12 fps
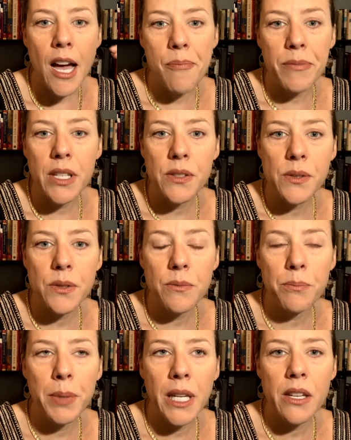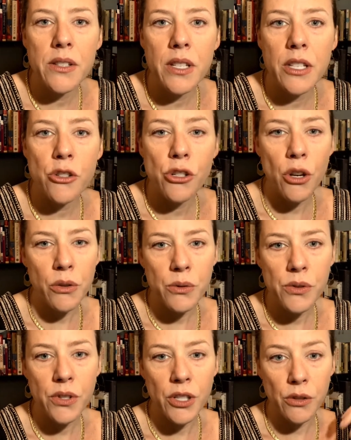is because it
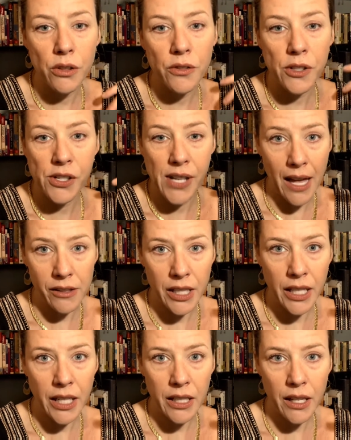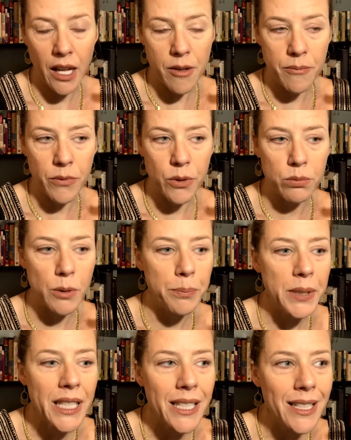shows the universality, the
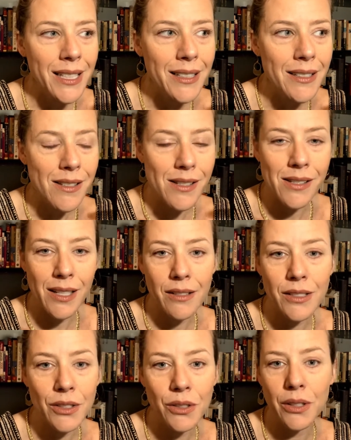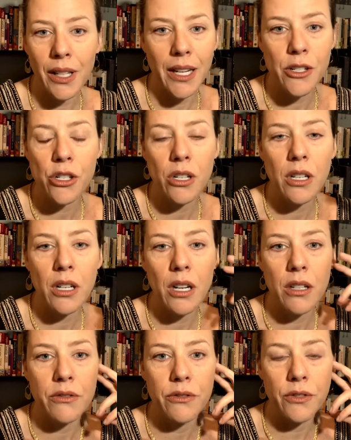repeating cyclical nature
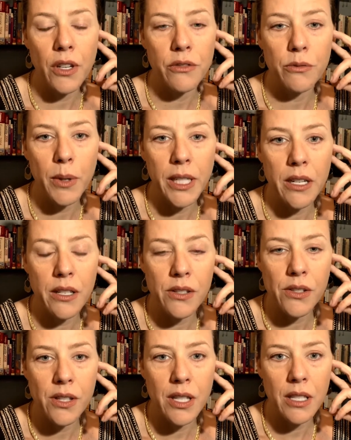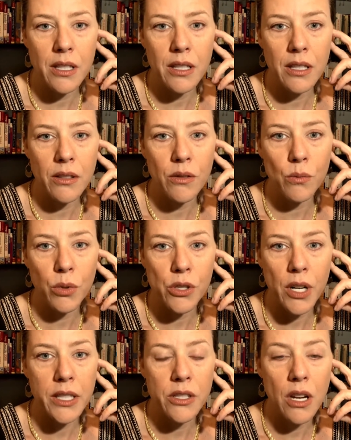of what it is that we're
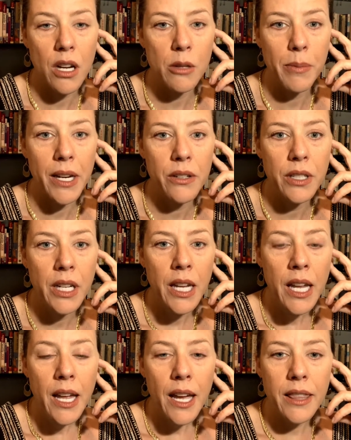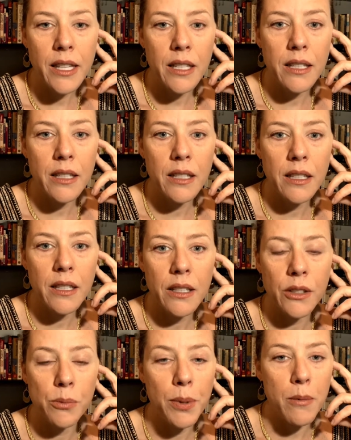trying to talk about. I think
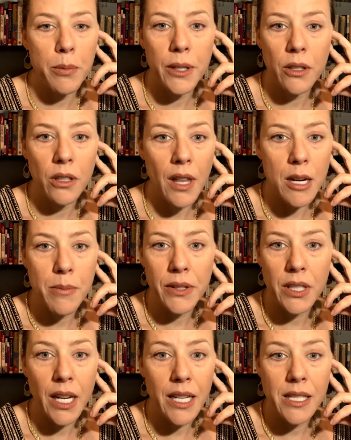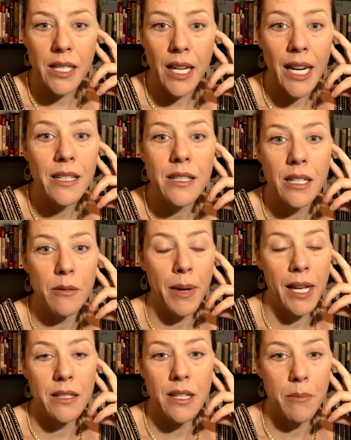you probably heard a lot about the 1918
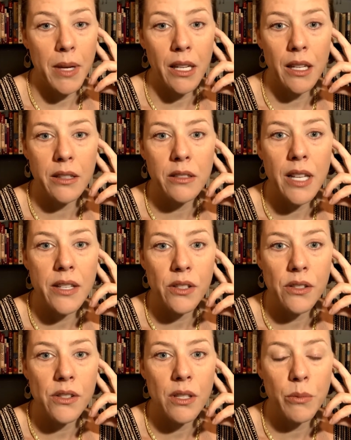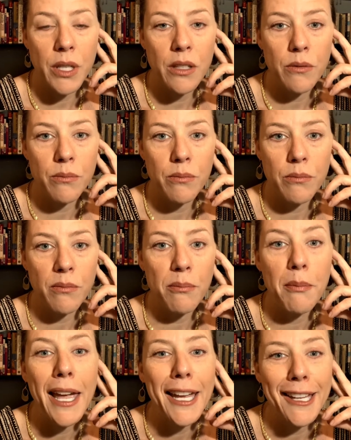pandemic and the lessons that we
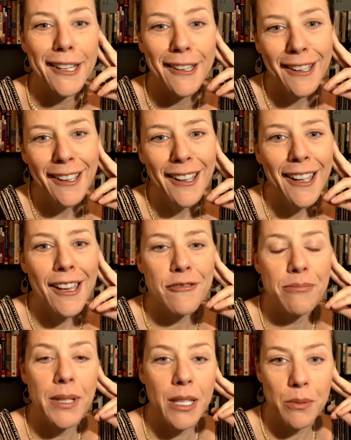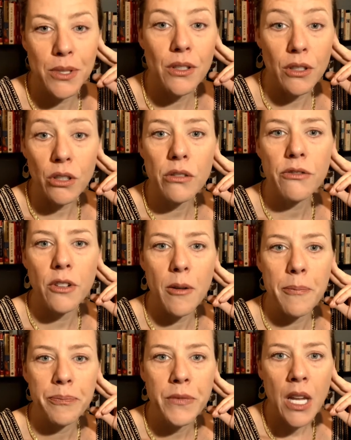may have been able to learn
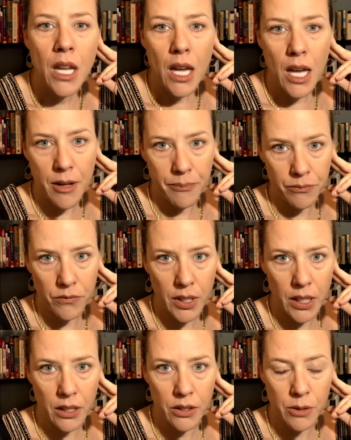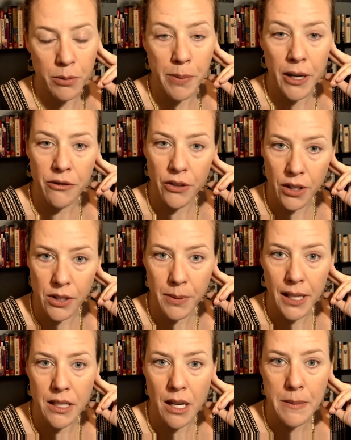from to prepare for this
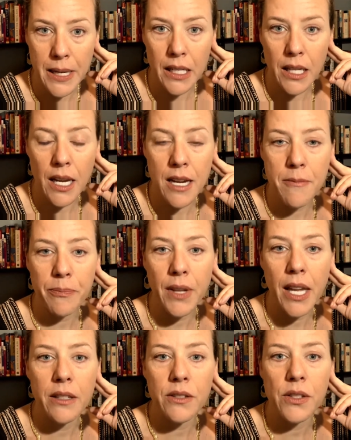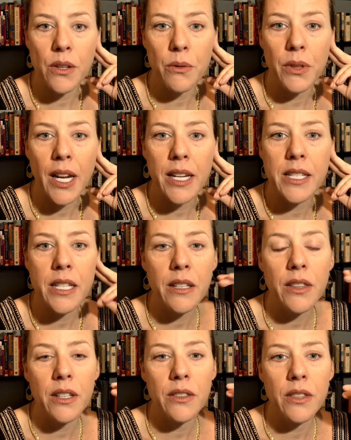pandemic. And so the idea
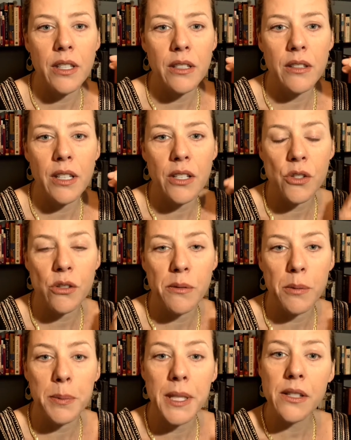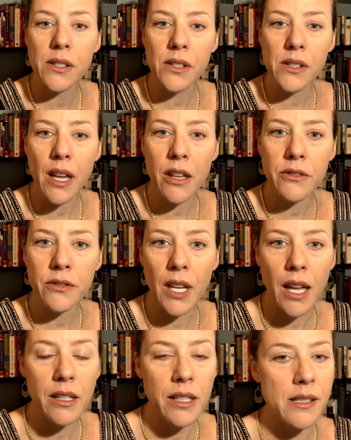that history repeats itself,
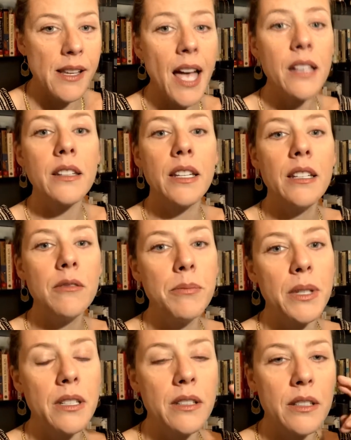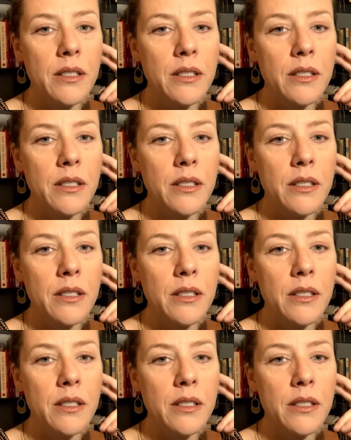not exactly, but